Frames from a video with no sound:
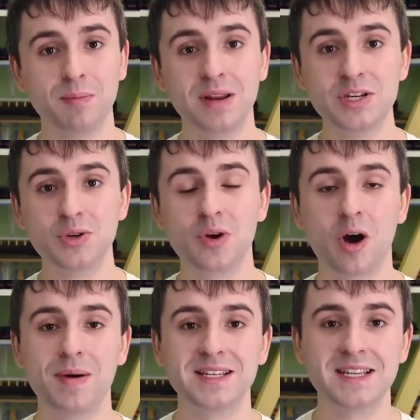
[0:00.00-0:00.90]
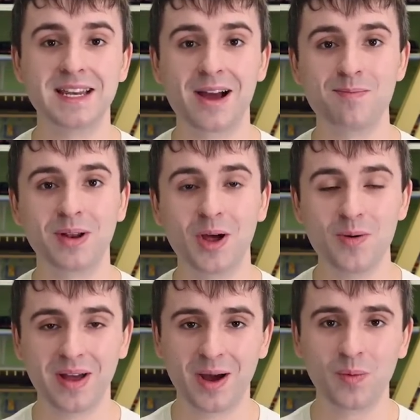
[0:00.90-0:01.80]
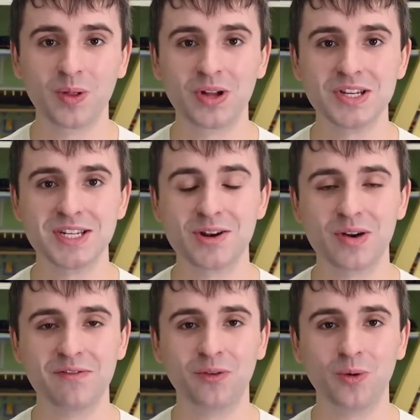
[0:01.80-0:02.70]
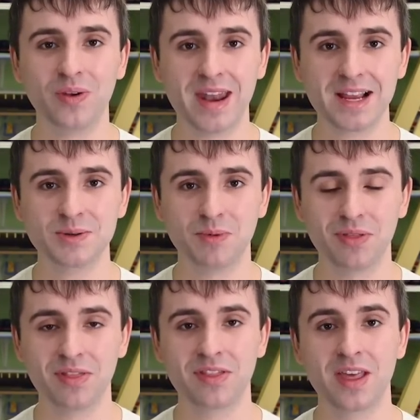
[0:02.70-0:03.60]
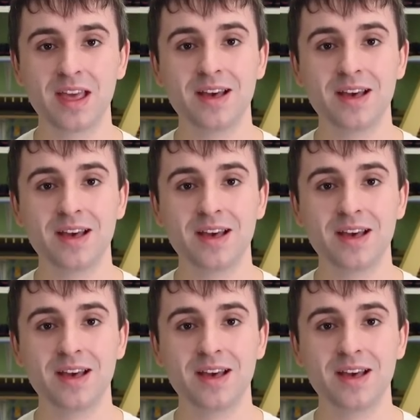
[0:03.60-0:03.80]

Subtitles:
please do comment it down below and I will consider it for next month.